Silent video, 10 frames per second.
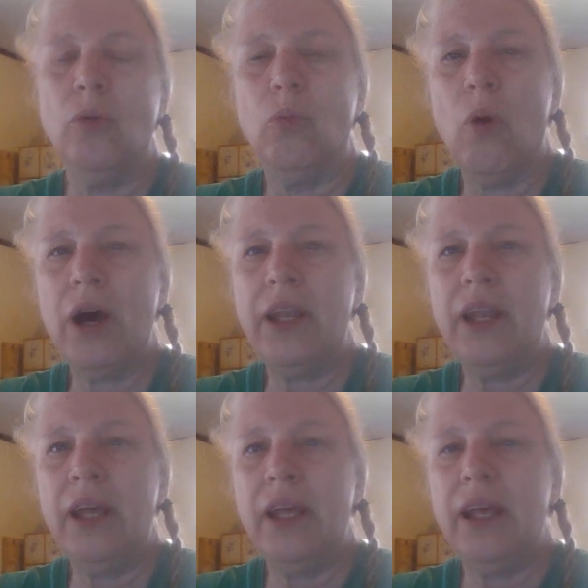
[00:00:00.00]

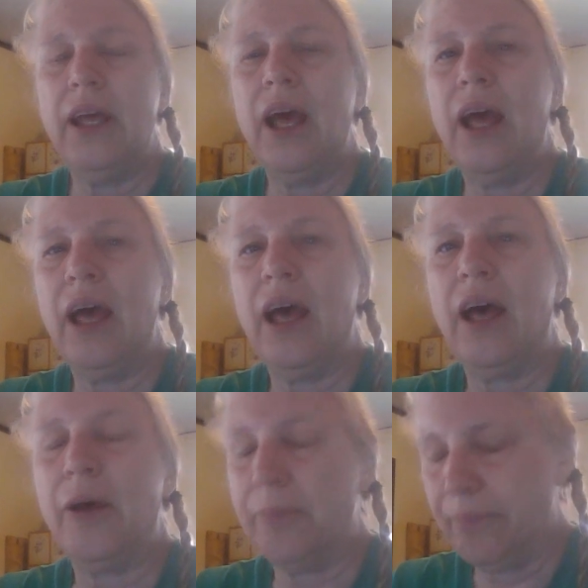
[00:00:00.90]
one
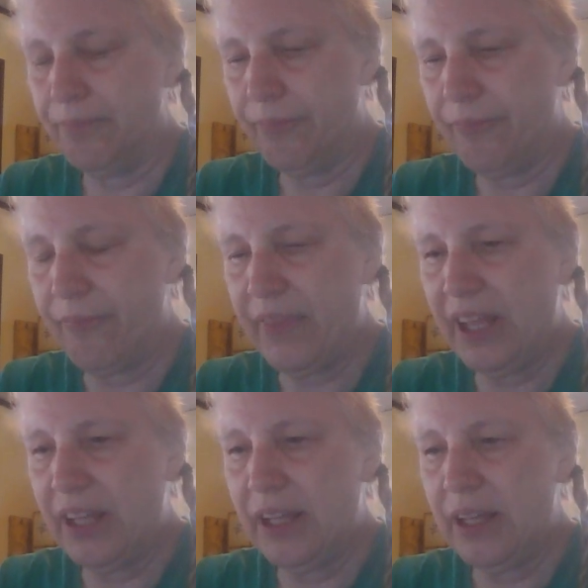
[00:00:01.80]
a
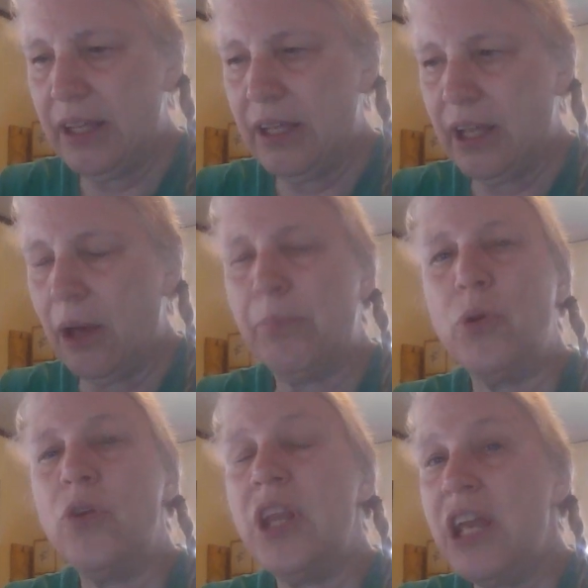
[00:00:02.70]

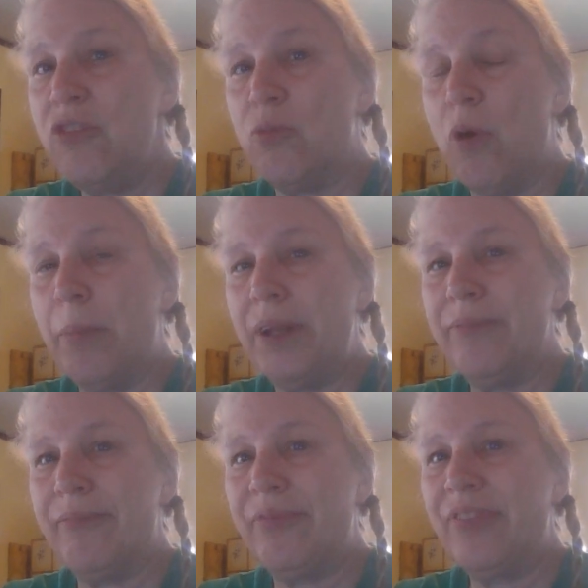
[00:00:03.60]
Bhutanese woman,